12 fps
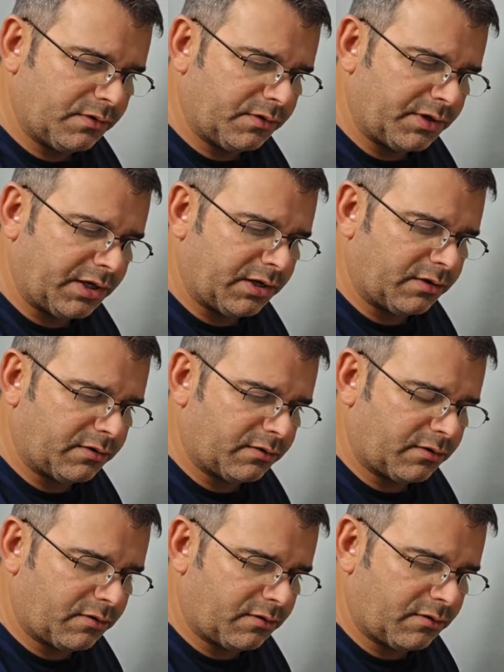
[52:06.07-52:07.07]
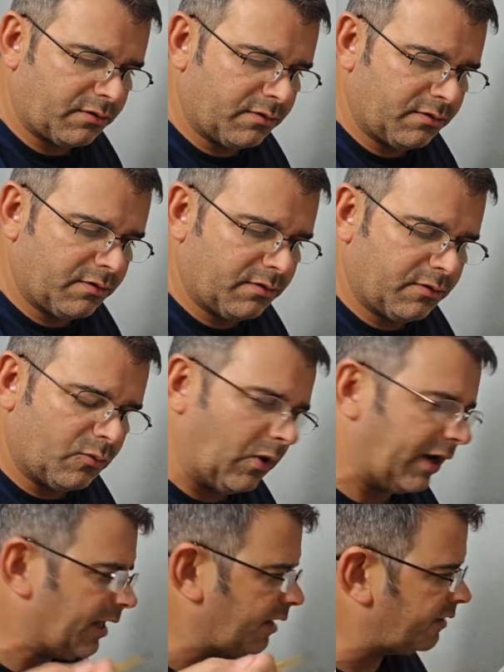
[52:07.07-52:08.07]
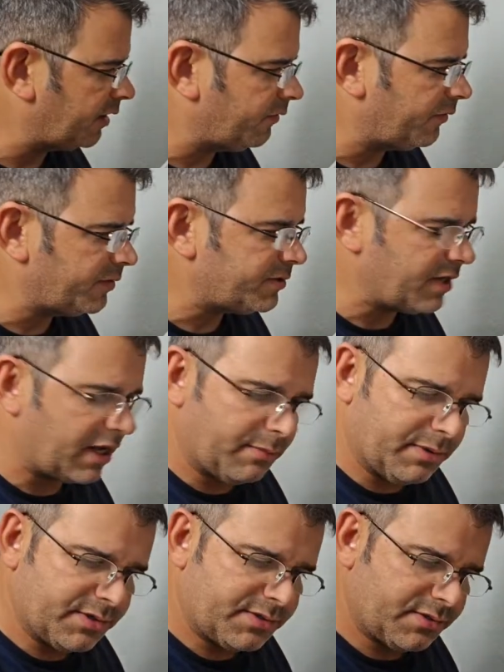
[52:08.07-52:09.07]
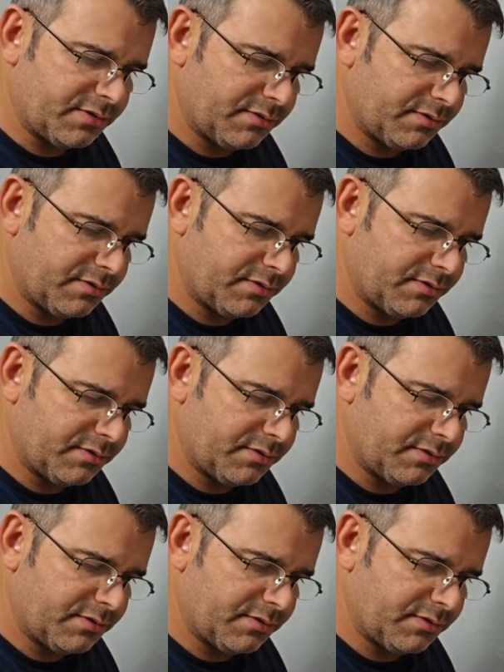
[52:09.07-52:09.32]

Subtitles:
Dan, what can't I think of what his name is?